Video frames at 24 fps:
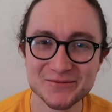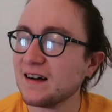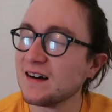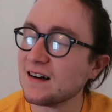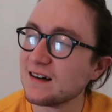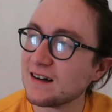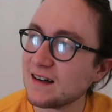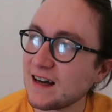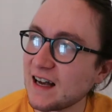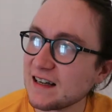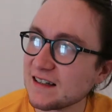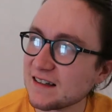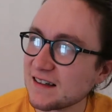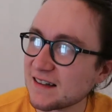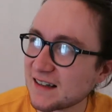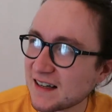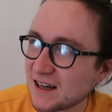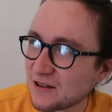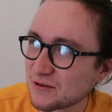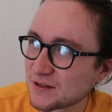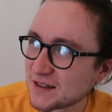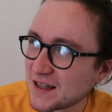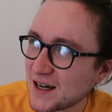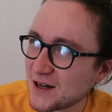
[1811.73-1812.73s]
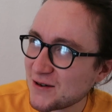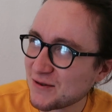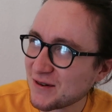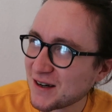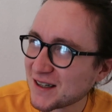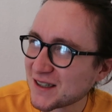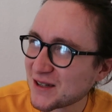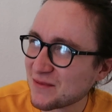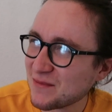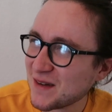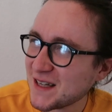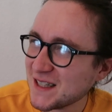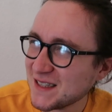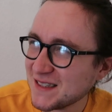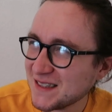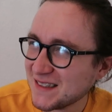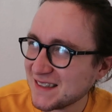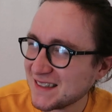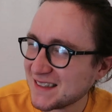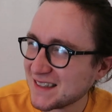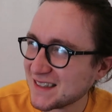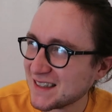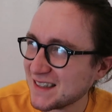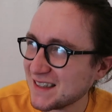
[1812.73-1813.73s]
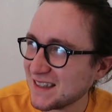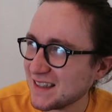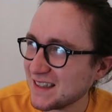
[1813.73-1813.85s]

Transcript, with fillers: Uh, anything else that I would recommend?